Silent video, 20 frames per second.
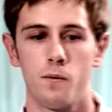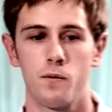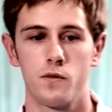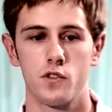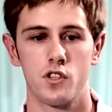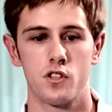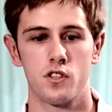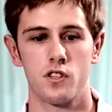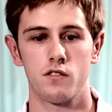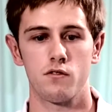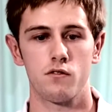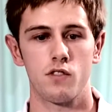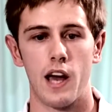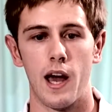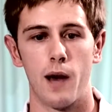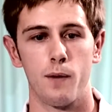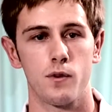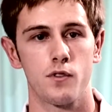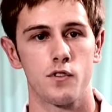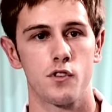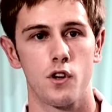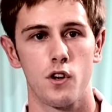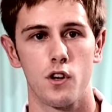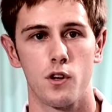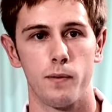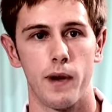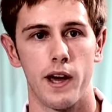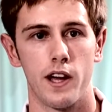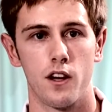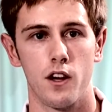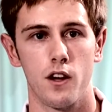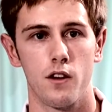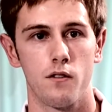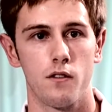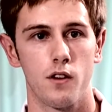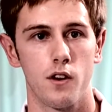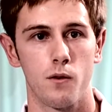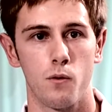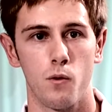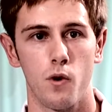um, just happened to look back
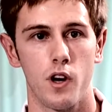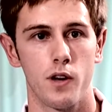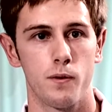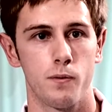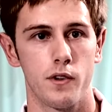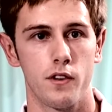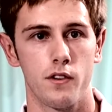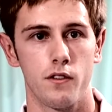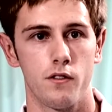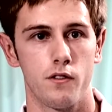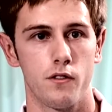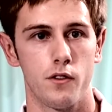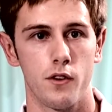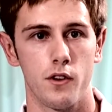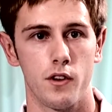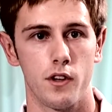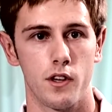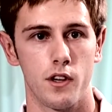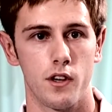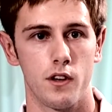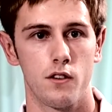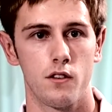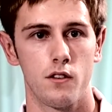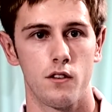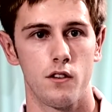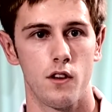over what I'd been doing at,